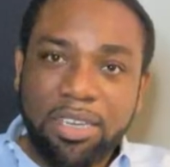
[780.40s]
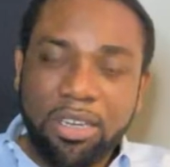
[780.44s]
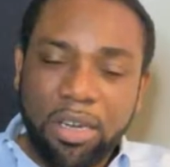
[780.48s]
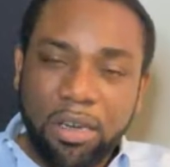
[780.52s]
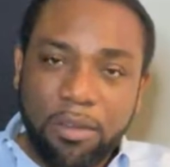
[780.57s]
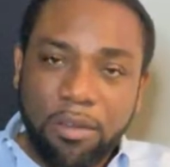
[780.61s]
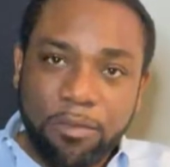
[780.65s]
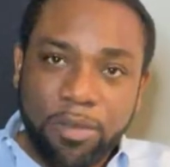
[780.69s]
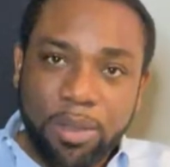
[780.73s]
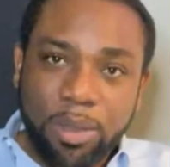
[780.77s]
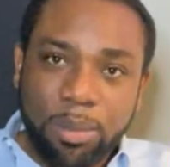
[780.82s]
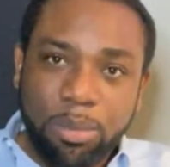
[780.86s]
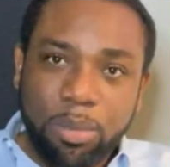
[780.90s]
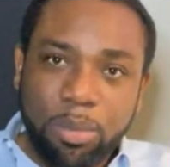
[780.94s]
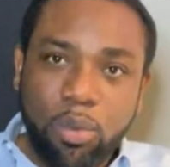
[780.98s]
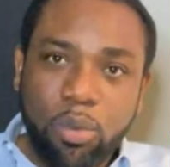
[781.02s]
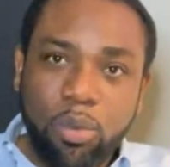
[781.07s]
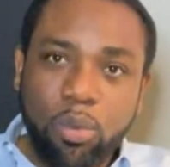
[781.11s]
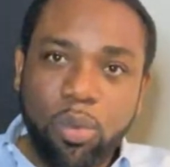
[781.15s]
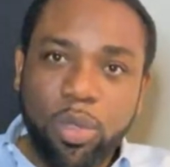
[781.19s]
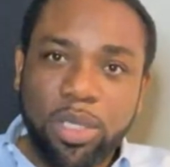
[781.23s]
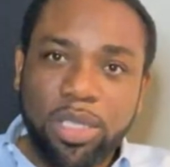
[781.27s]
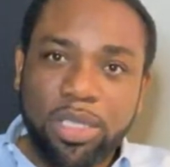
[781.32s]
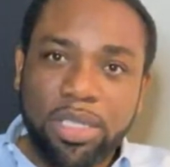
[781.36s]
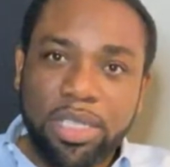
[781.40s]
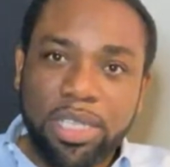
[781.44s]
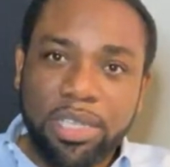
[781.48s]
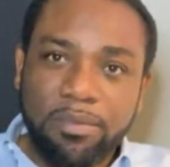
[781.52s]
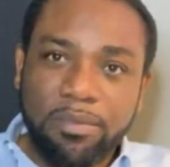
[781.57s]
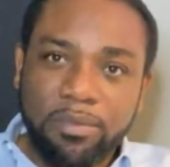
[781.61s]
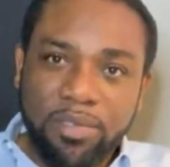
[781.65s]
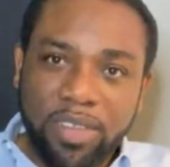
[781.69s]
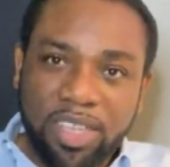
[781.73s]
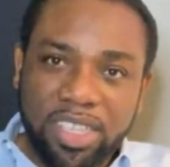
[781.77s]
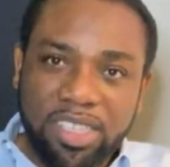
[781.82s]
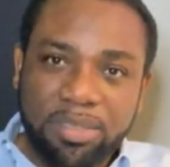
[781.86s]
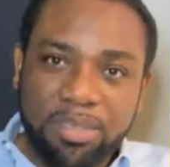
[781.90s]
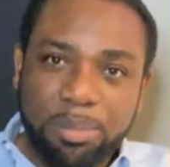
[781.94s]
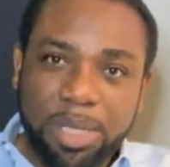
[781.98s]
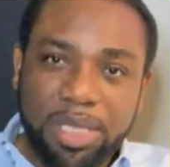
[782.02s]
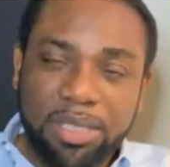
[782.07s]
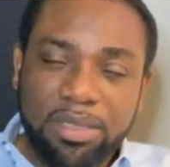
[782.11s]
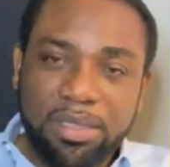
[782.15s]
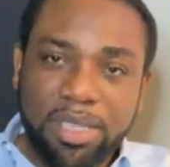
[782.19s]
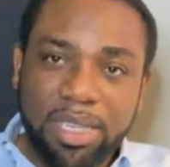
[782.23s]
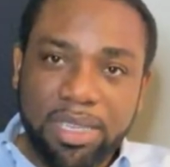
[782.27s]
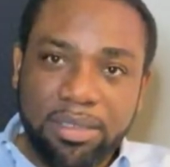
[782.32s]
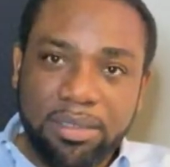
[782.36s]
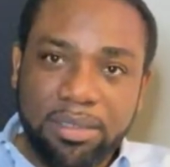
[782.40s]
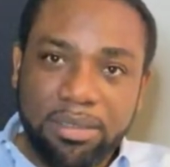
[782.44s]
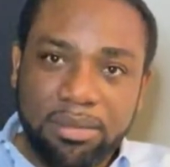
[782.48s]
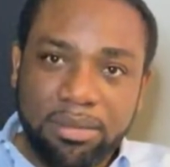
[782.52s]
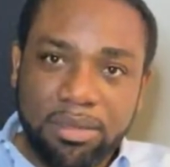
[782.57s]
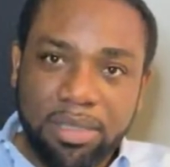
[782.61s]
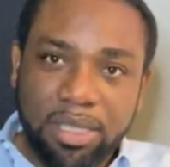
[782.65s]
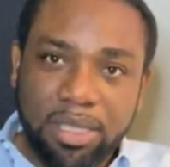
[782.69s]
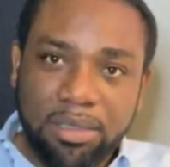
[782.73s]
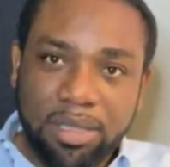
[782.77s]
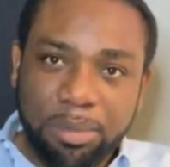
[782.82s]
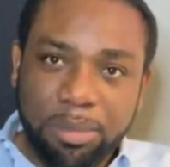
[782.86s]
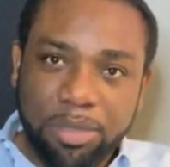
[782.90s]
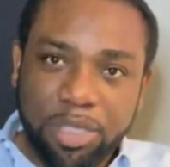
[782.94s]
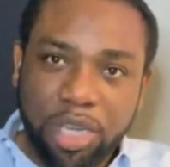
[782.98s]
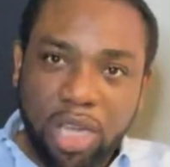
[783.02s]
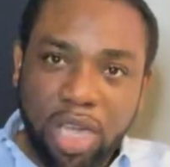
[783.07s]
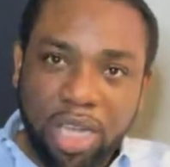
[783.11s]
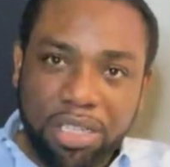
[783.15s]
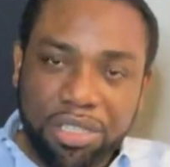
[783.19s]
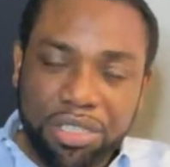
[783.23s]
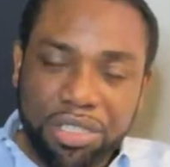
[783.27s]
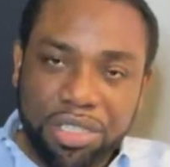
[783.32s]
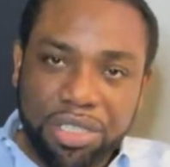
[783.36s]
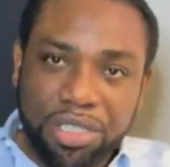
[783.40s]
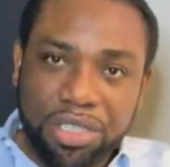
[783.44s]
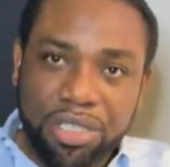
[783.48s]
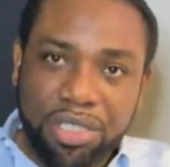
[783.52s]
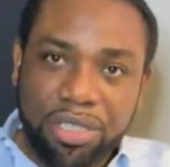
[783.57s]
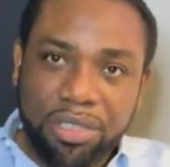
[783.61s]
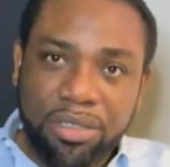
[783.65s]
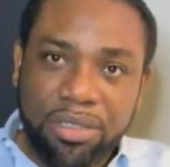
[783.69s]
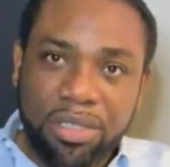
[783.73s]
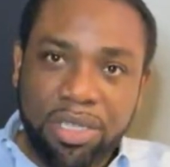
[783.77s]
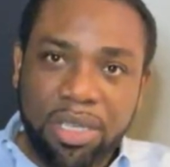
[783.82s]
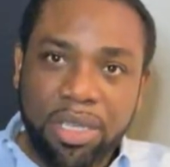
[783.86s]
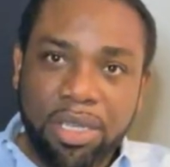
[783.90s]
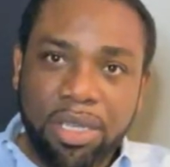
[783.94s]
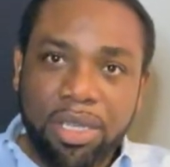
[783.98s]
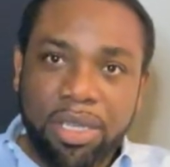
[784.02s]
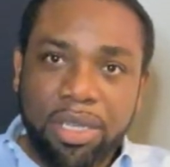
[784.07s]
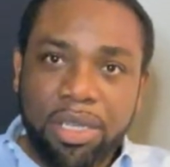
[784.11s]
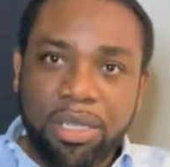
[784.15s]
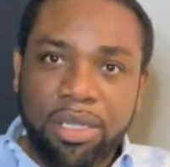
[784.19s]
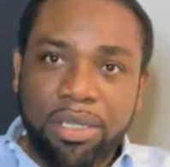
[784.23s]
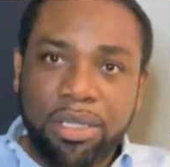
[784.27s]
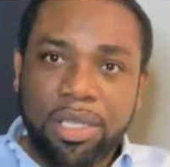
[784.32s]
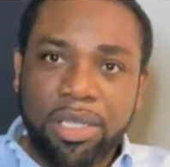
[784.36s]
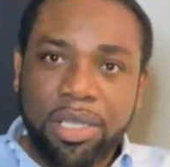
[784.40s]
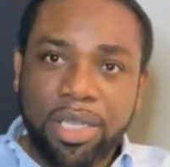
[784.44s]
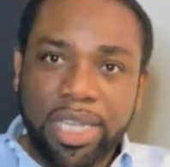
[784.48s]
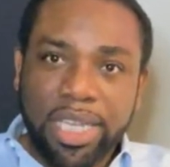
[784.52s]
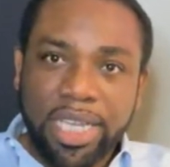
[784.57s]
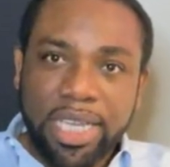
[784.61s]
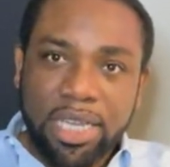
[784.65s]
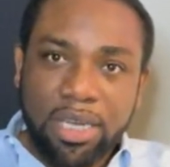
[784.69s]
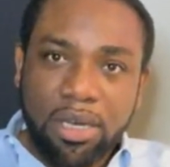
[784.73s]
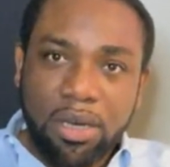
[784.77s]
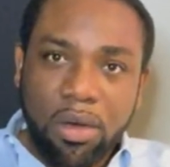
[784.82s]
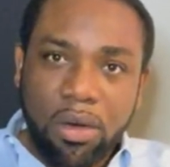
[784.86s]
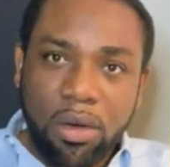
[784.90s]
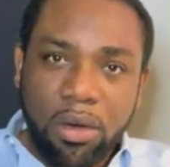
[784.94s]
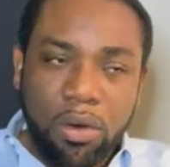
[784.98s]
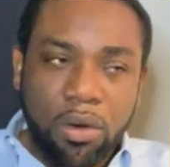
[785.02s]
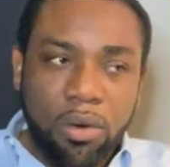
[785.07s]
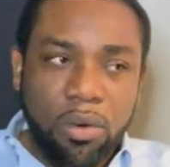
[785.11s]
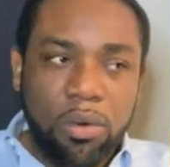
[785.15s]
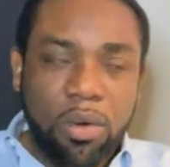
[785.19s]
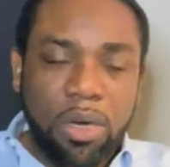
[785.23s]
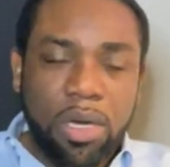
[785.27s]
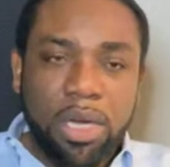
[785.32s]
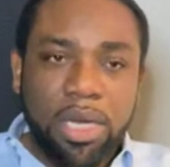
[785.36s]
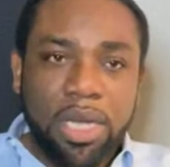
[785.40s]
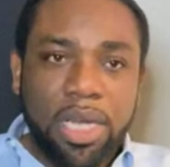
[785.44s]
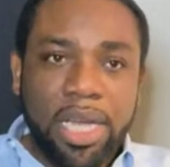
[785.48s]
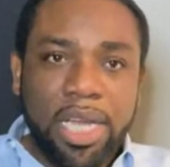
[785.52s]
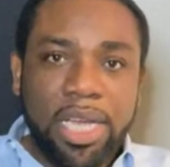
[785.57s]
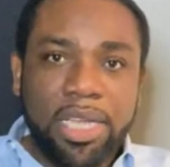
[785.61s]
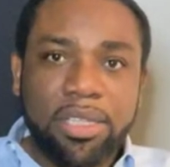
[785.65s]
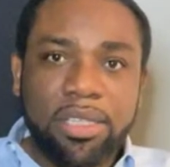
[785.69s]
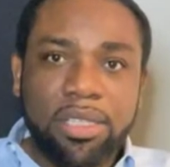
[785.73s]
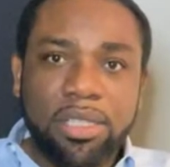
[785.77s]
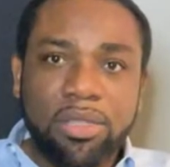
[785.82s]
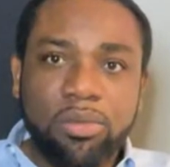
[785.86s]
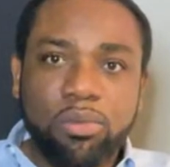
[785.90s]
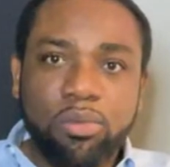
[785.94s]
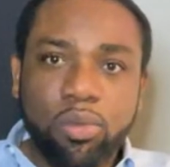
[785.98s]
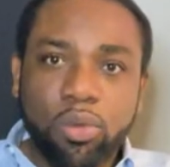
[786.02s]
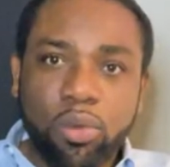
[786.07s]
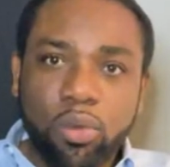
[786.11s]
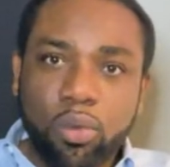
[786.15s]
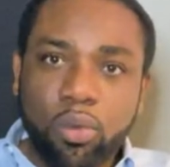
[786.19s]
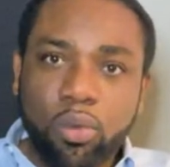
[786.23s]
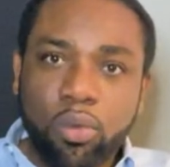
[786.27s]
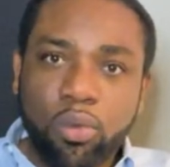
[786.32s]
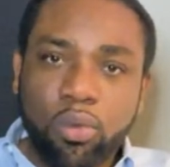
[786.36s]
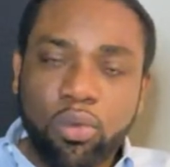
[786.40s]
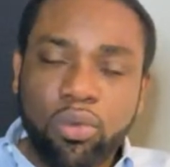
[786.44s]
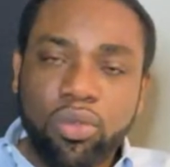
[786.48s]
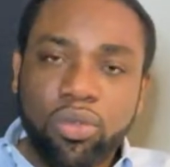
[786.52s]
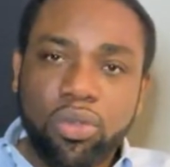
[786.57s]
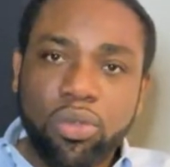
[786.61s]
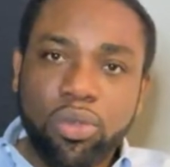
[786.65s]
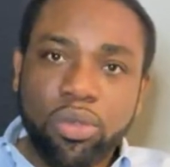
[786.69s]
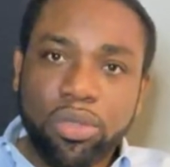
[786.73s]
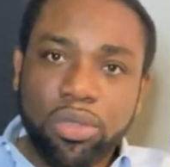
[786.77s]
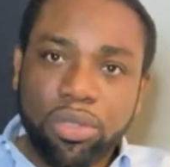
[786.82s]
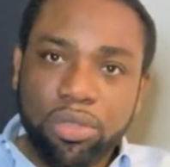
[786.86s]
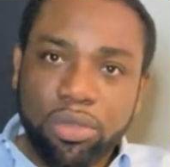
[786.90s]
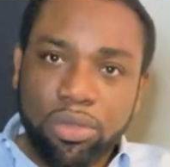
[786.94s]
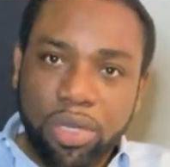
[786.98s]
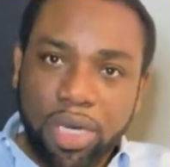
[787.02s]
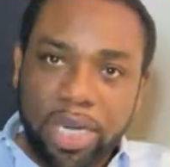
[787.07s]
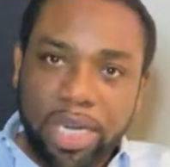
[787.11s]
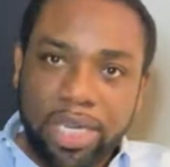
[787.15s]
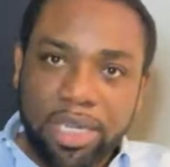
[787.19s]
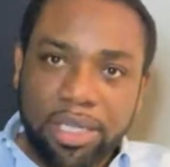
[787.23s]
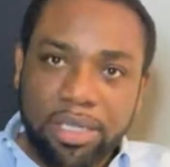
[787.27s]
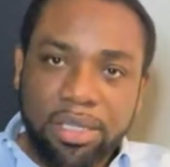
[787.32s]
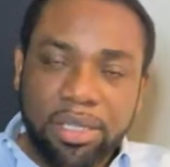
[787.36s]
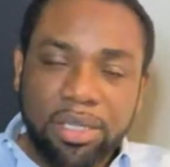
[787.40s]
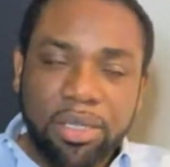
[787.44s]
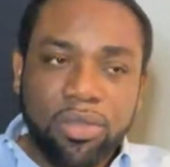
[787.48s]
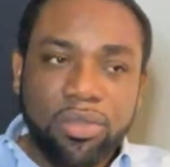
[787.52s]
comfortable with the terminologies, the lingo, and the rules to the trade.